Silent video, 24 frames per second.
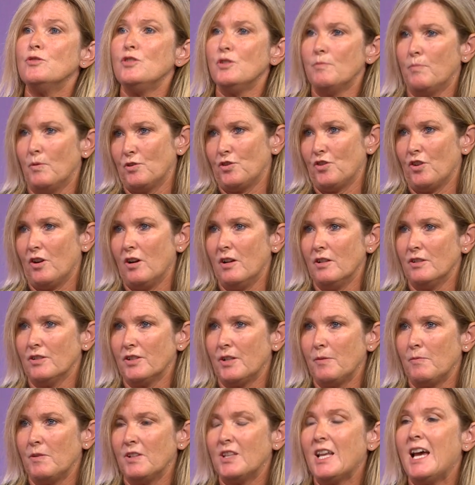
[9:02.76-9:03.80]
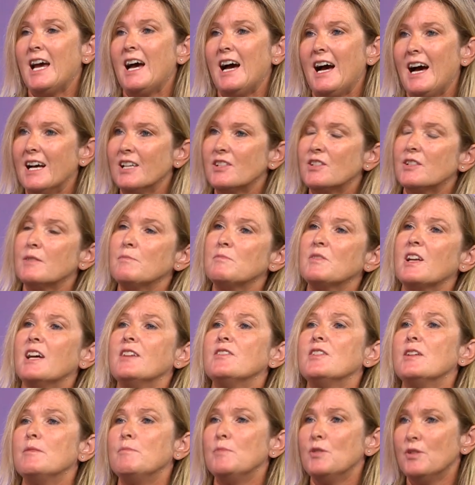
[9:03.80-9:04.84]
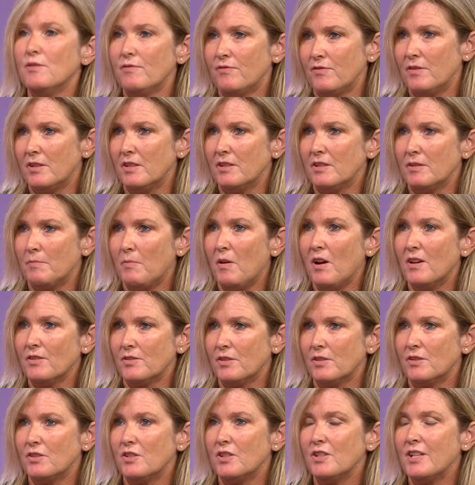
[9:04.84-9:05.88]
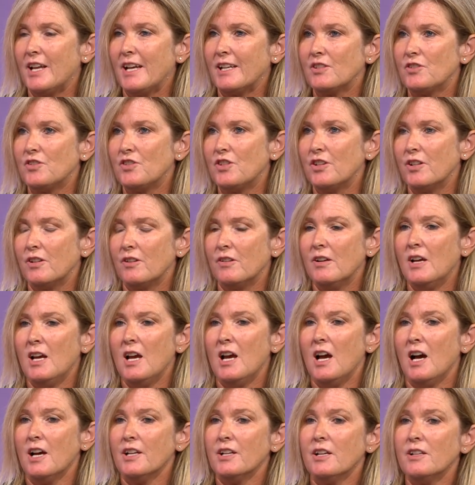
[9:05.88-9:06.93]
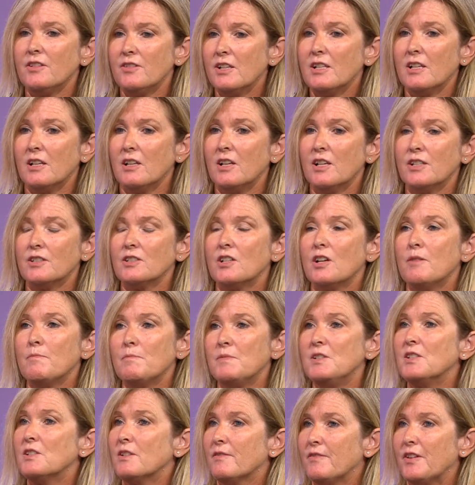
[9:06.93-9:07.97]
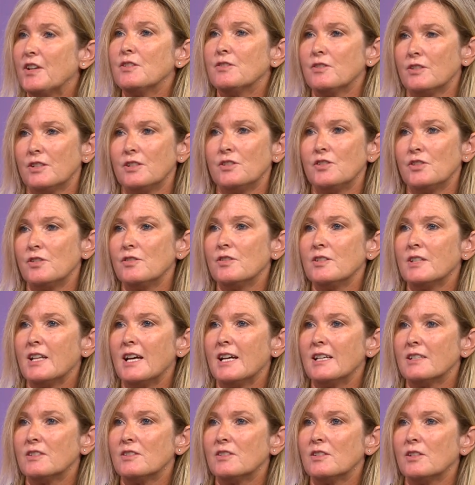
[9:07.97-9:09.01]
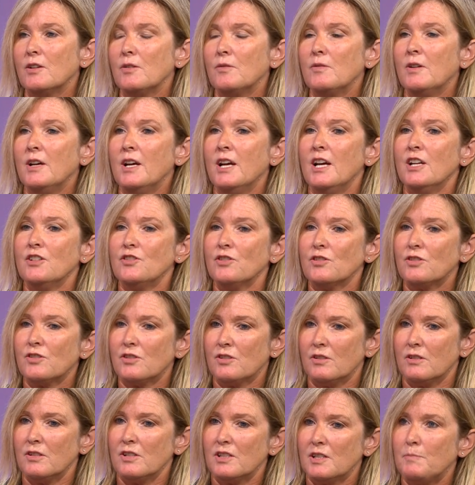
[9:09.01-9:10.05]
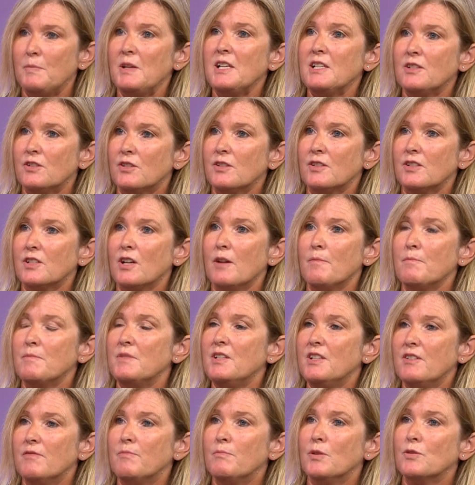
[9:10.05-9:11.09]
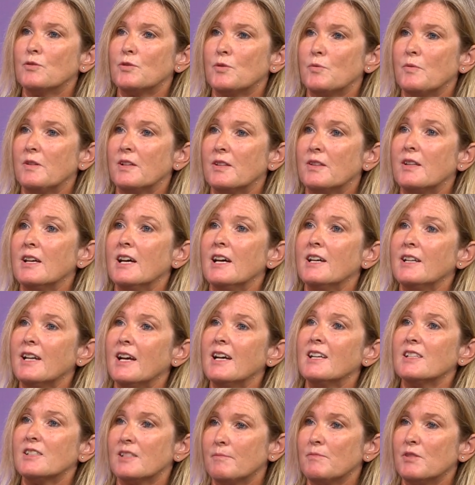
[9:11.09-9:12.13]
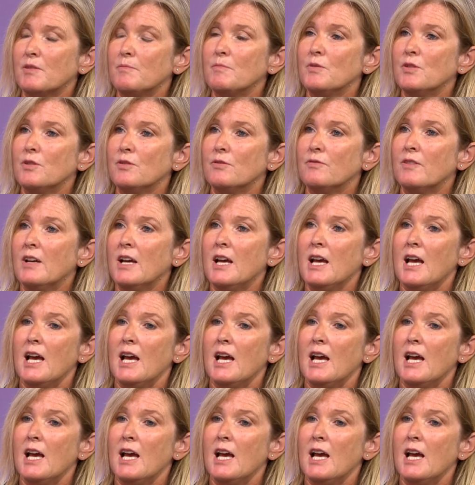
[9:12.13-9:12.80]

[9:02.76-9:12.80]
you booked your holiday with. Ask them, can they move the deposit to next year? And I think a lot of companies are very good at doing that. So just speak to the company you've booked with and ask them to move.